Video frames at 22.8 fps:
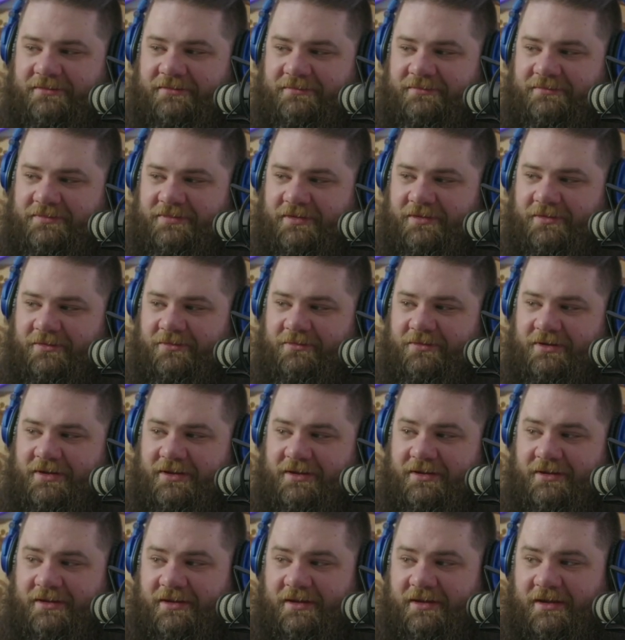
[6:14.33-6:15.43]
So,
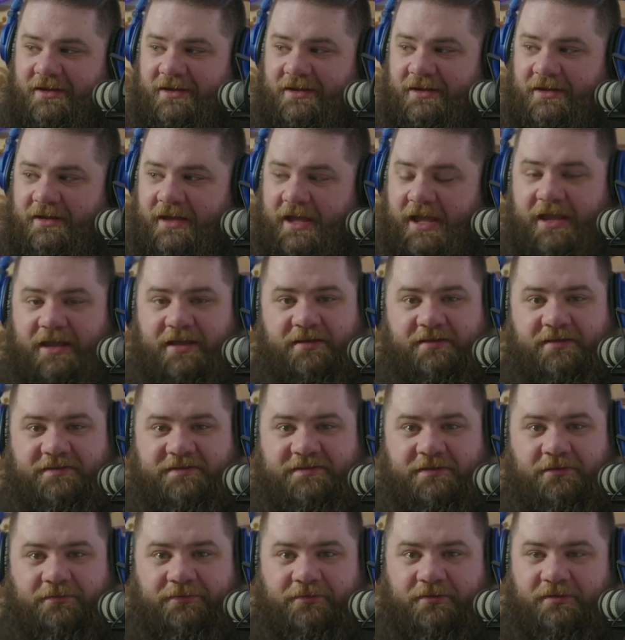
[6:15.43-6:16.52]
hey,
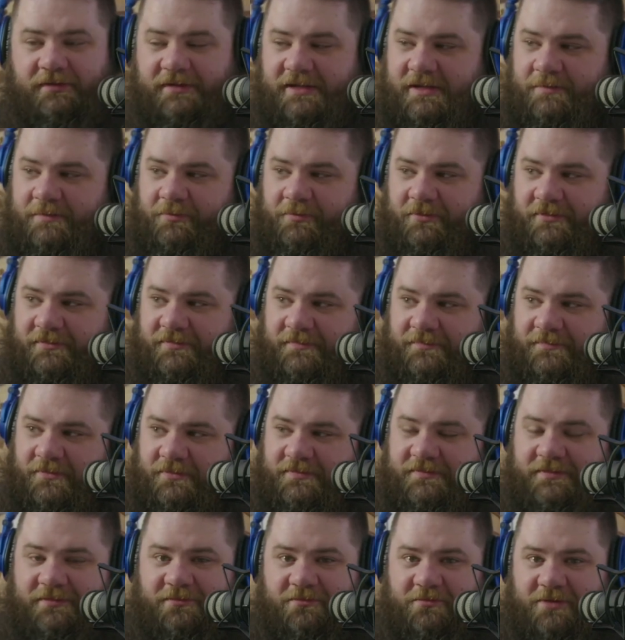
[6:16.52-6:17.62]
Silver Leapers, if you're
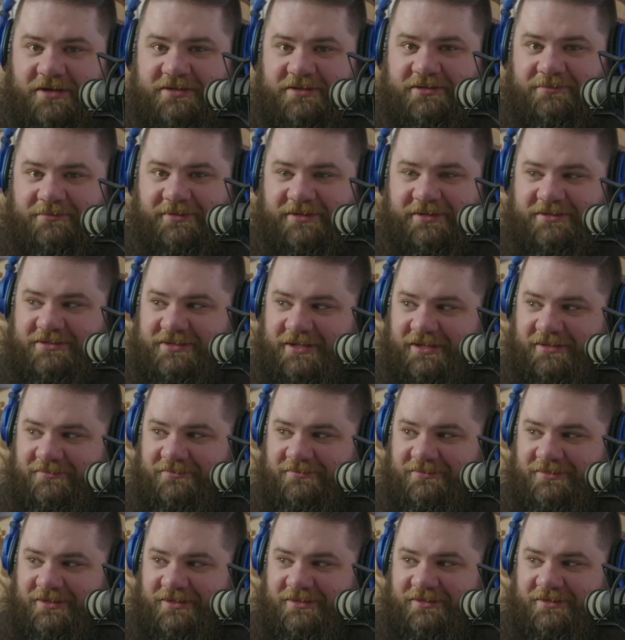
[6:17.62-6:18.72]
still watching my channel,
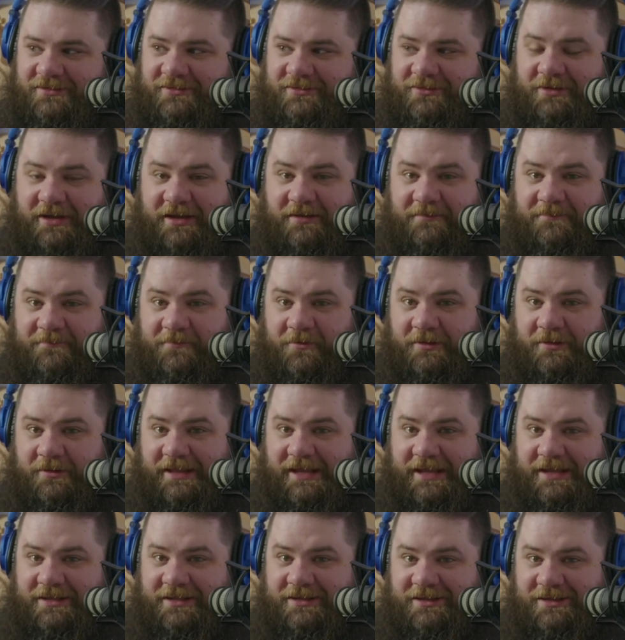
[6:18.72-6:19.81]
you know how for
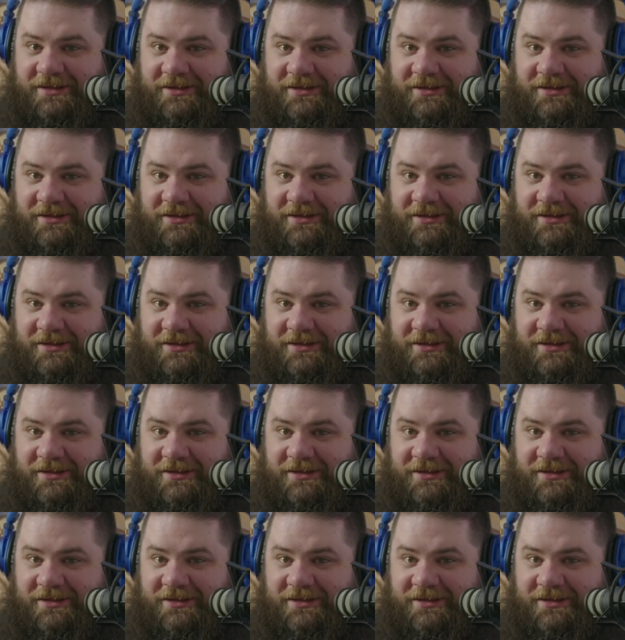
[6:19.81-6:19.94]
like